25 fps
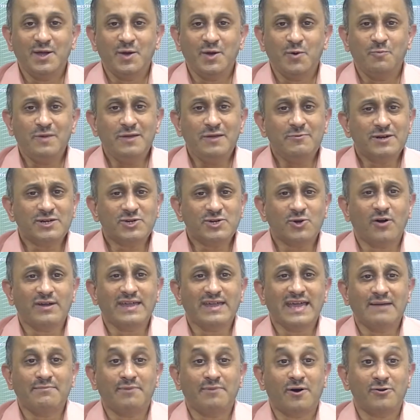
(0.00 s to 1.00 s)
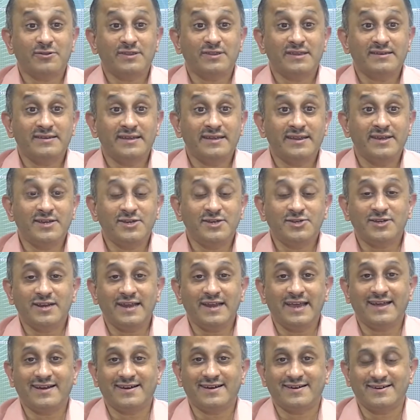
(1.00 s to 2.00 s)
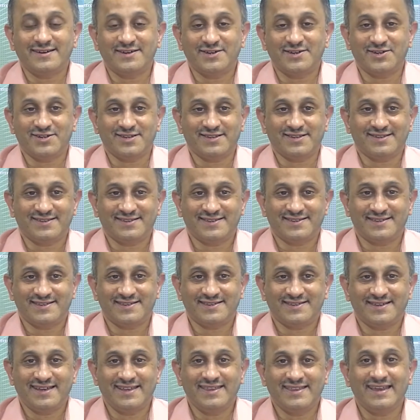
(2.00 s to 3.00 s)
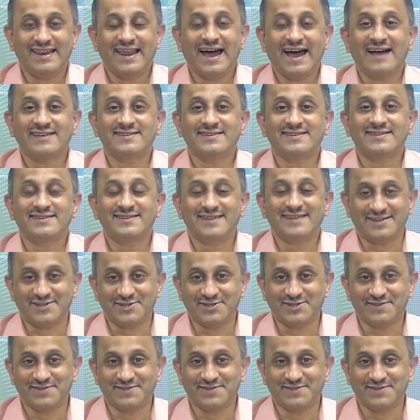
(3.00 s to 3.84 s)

We were talking about the Dirichlet conditions in the last session,